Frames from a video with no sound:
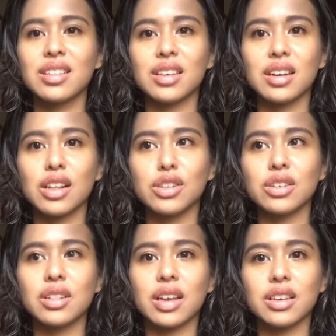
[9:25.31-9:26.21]
Then I
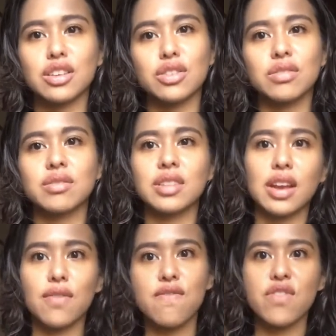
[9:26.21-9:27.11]
look like, you know,
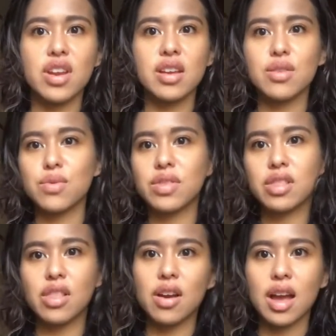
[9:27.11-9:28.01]
like a freak with
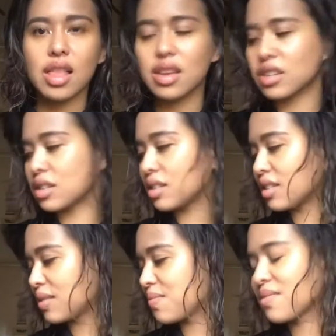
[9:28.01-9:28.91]
long
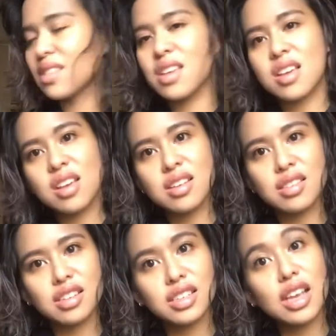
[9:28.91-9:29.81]
eyelashes.
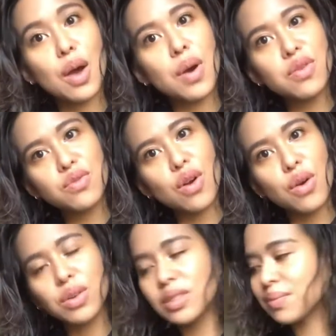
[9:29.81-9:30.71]
That's just how I
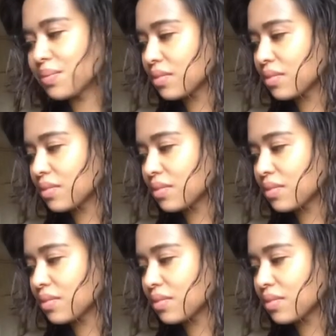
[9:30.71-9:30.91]
roll.